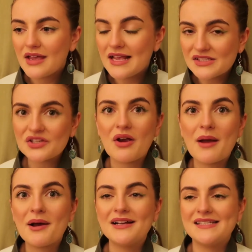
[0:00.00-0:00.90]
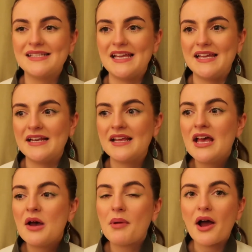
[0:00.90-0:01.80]
Instagram I'd seen
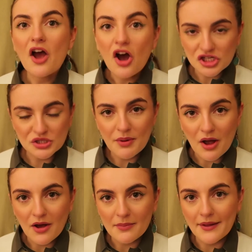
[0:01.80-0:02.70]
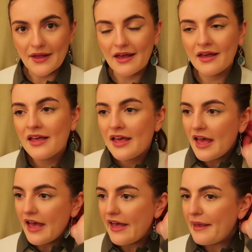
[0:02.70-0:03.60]
by Aja Barber,
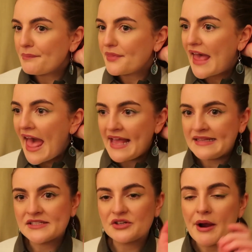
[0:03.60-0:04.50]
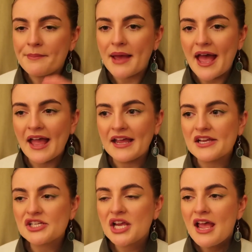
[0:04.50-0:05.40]
their Instagram
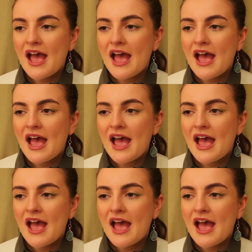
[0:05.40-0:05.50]
page,